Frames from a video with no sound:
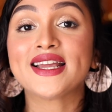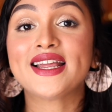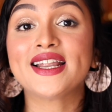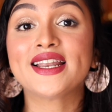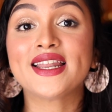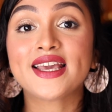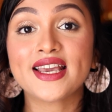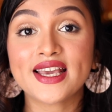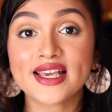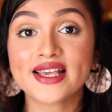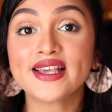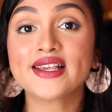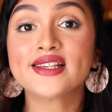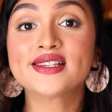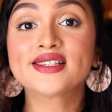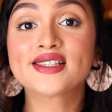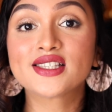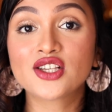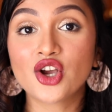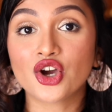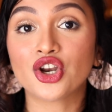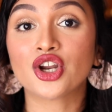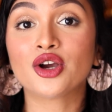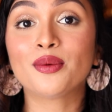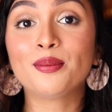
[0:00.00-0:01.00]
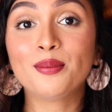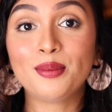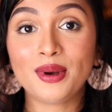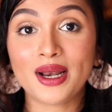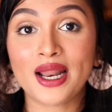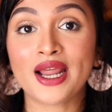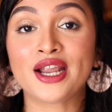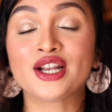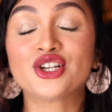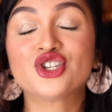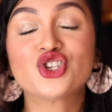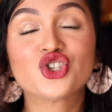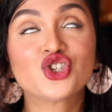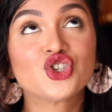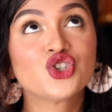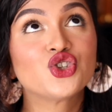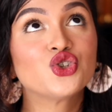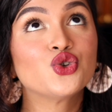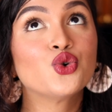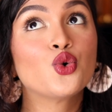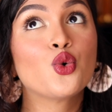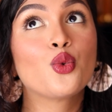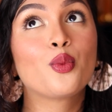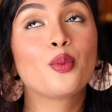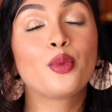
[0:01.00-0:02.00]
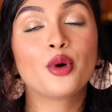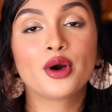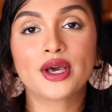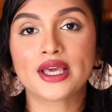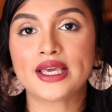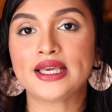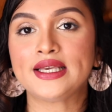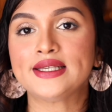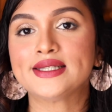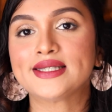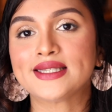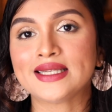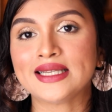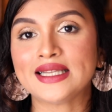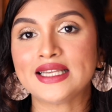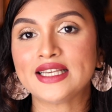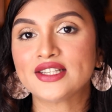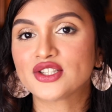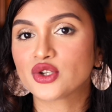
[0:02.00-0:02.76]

It is gonna blend super easily.